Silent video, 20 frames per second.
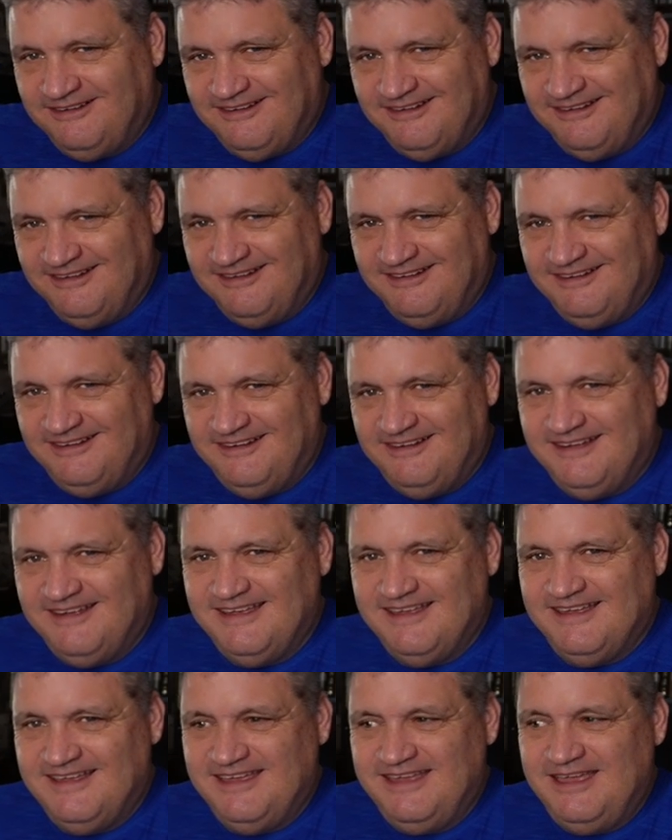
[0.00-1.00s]

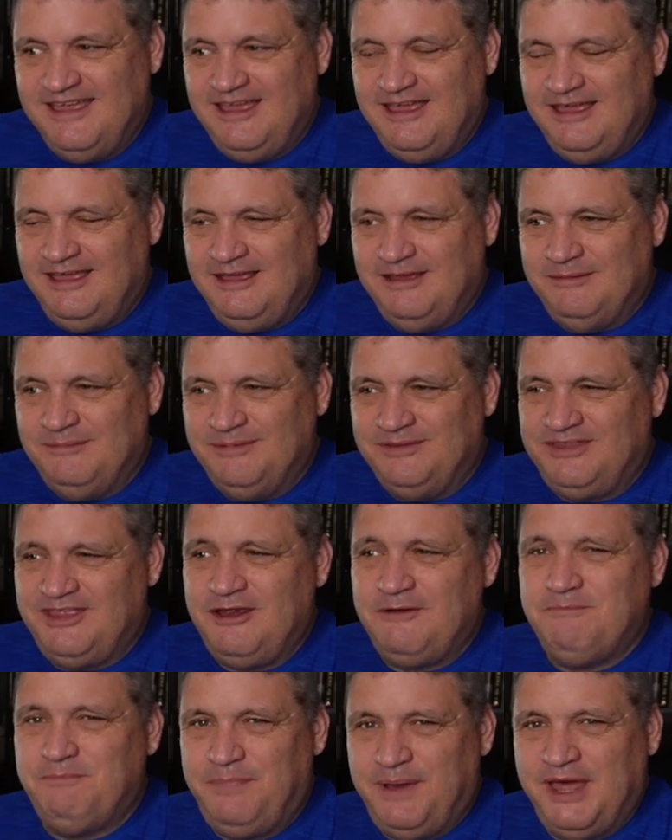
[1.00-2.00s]
But
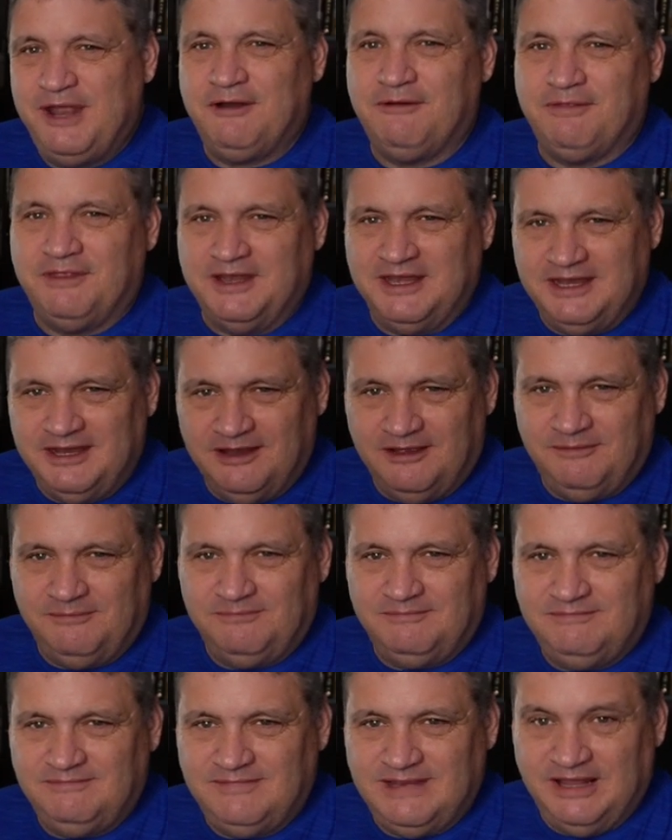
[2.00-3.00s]
they're better than him
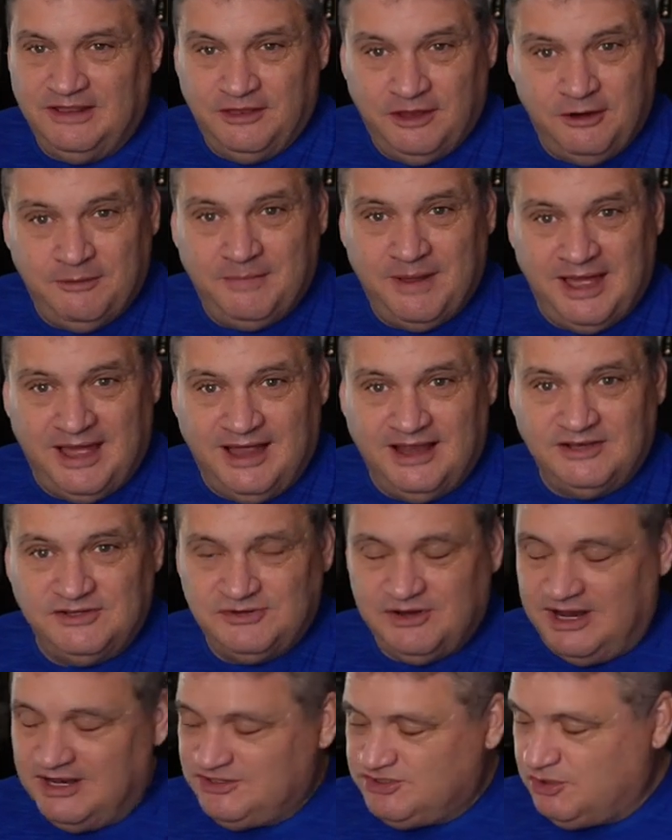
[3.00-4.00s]
in their minds,
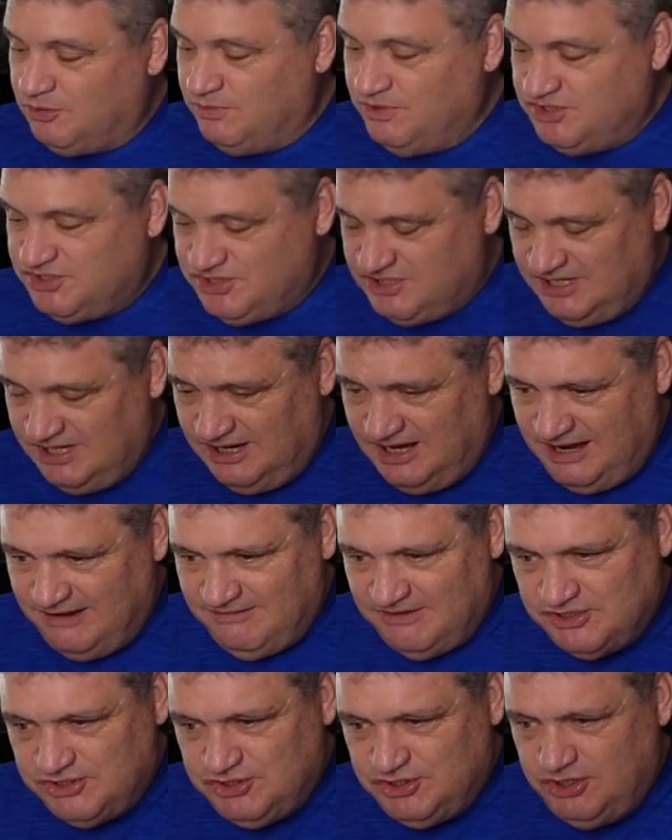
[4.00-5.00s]
right? So we still
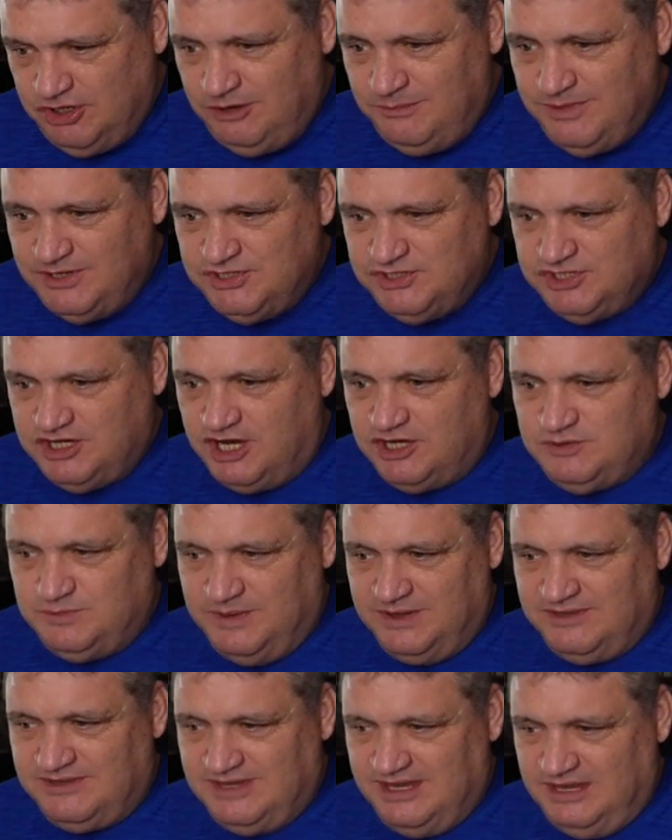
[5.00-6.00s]
have this human
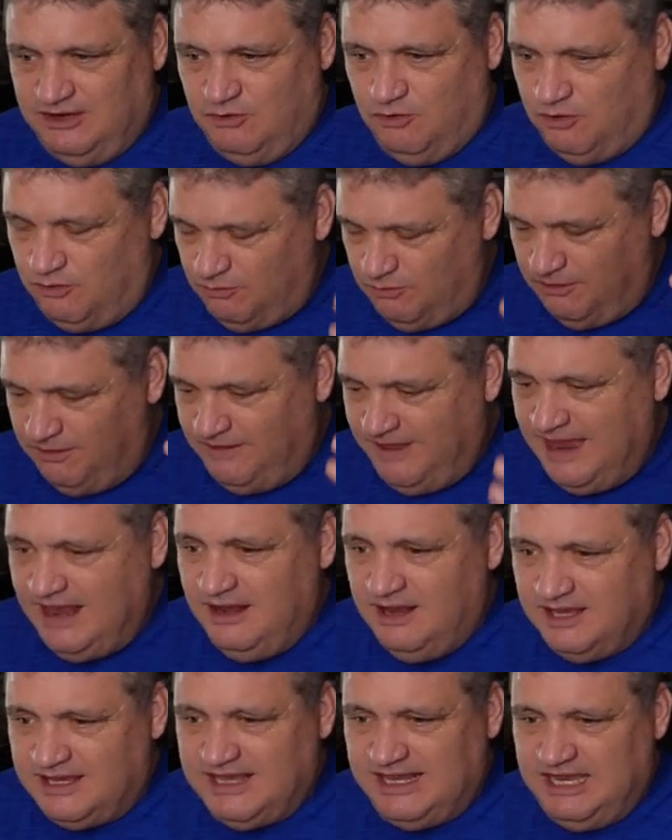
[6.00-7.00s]
judgment thing going where they
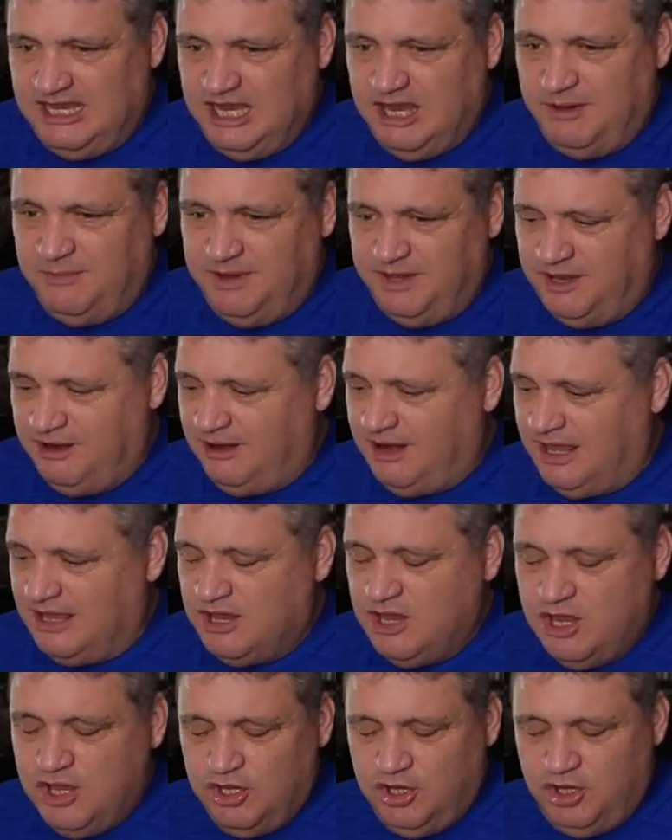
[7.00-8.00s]
look at him and they're like,
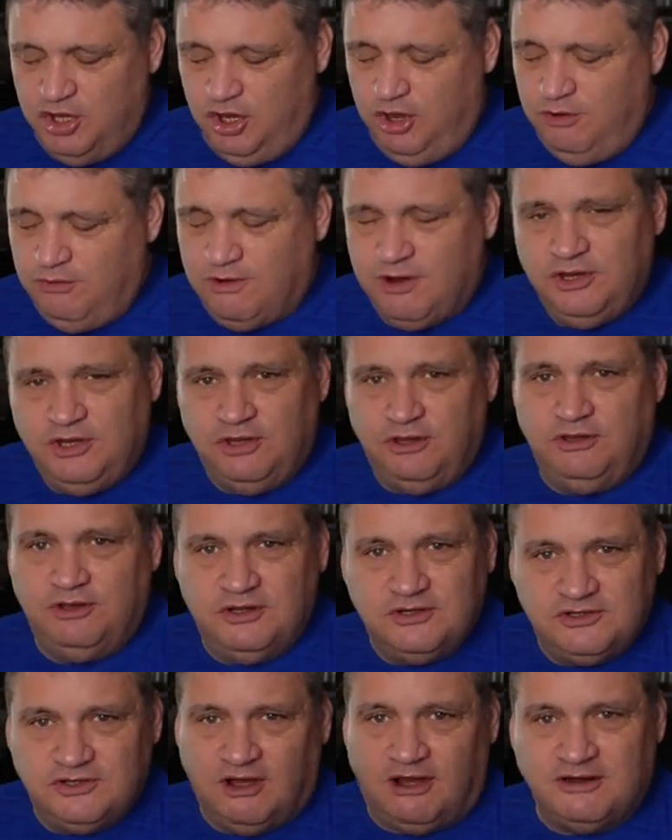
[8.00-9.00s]
"Who are you
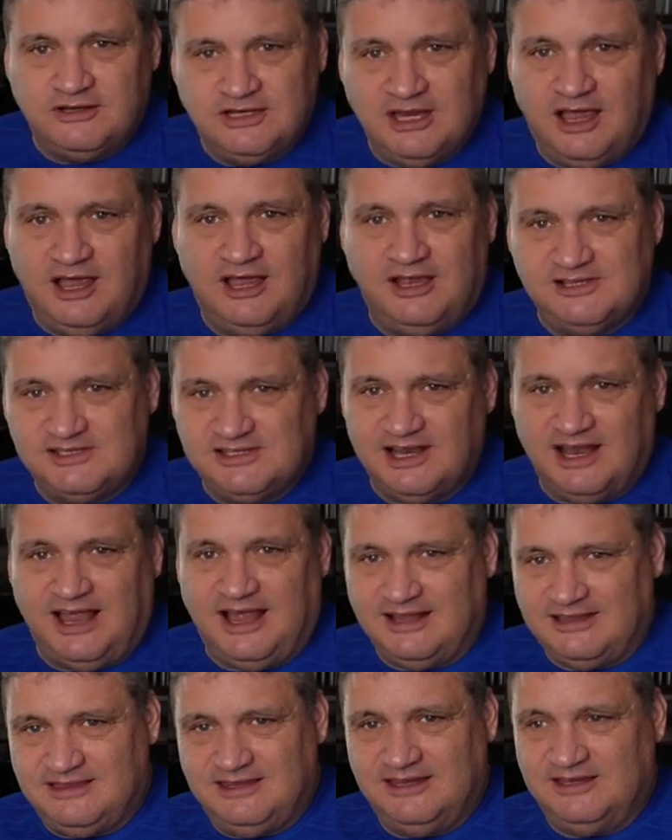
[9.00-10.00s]
to talk to us
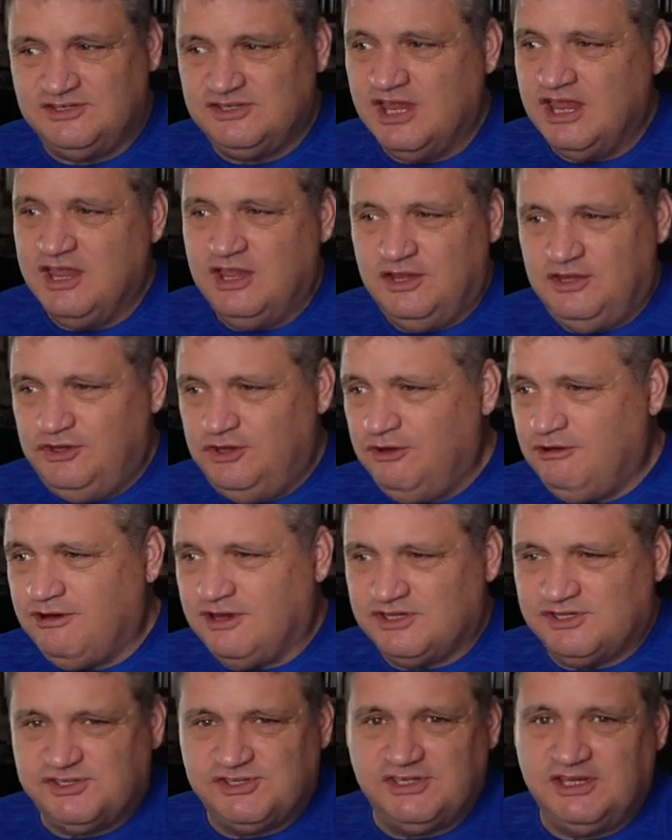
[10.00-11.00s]
like this? You're
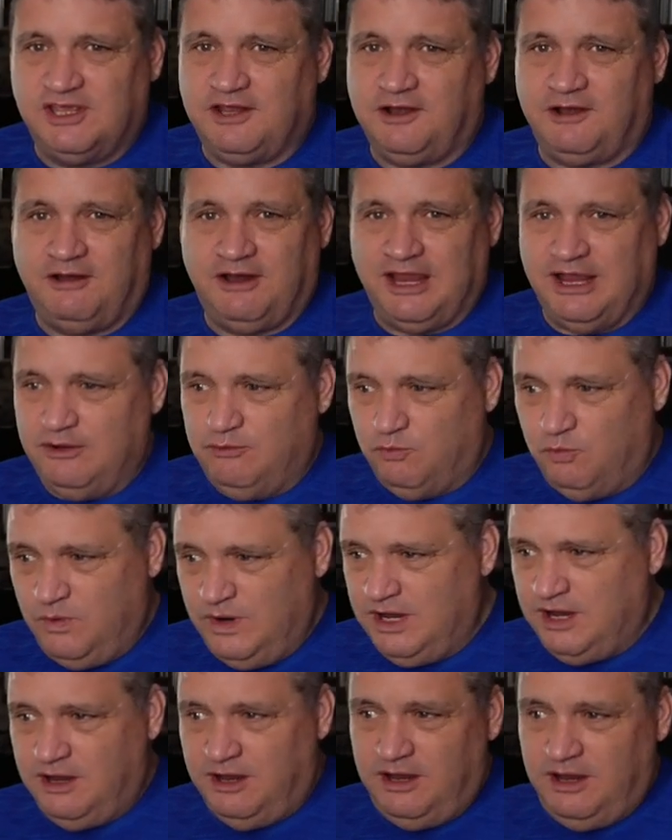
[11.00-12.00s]
a sinner and
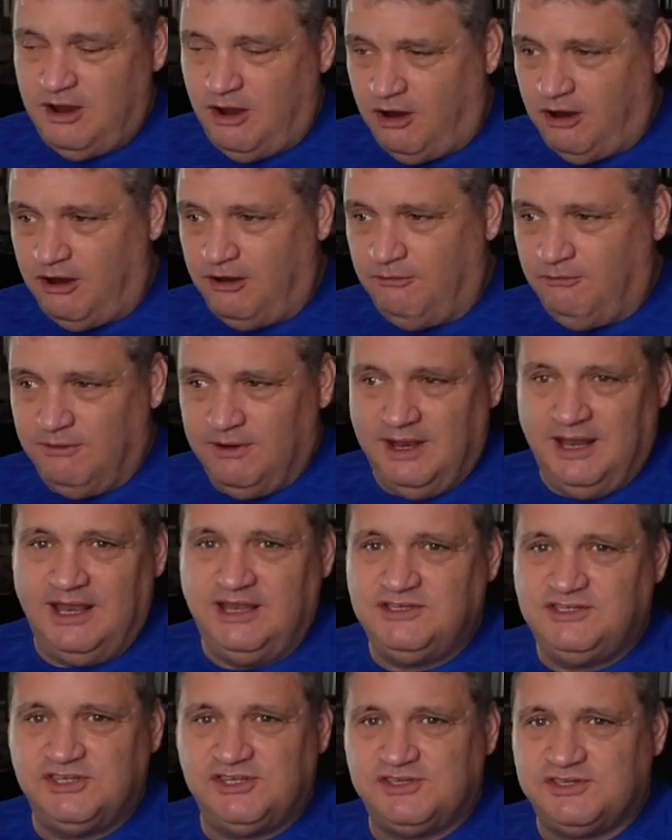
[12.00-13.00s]
we are
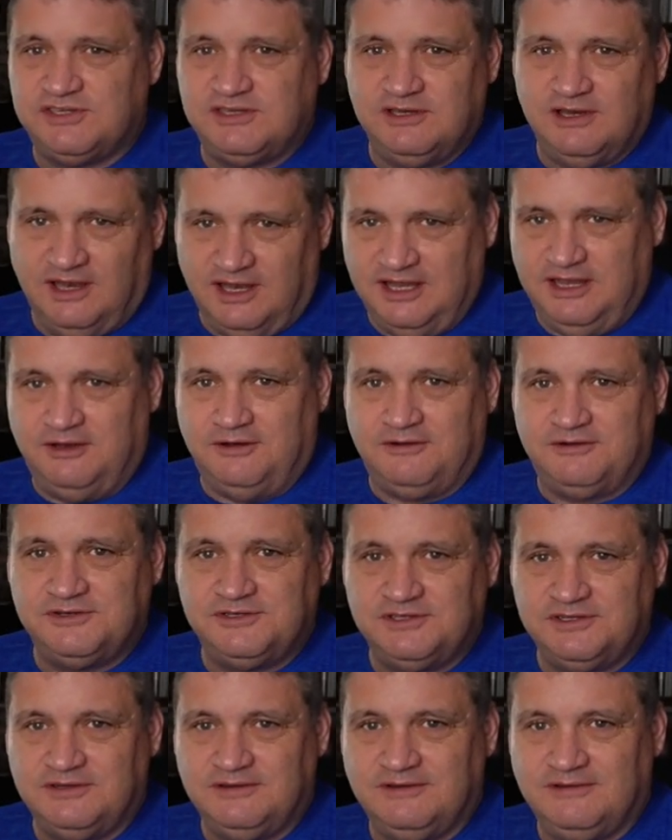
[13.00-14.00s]
religious
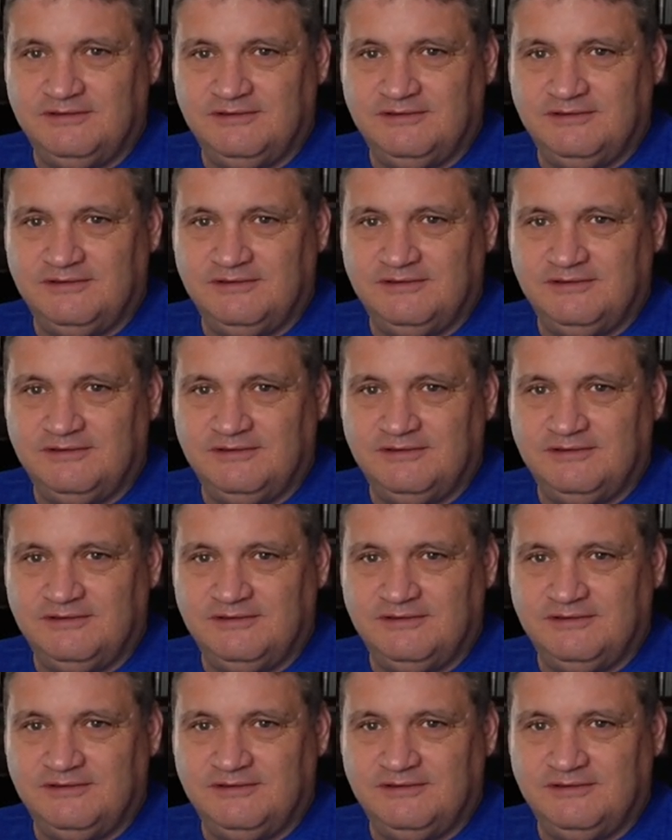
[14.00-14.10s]
leaders."